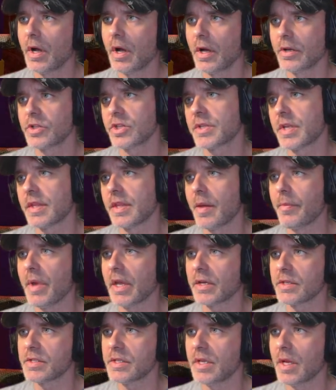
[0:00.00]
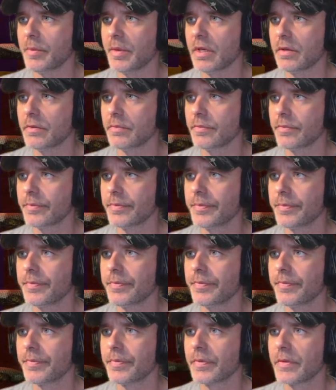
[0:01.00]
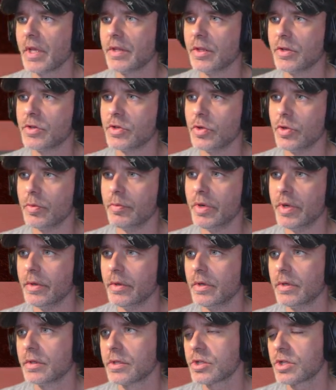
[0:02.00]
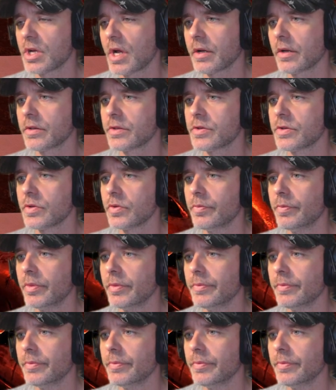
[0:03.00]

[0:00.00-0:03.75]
Just in that magazine, I mean. In the tube. Shotgun tube.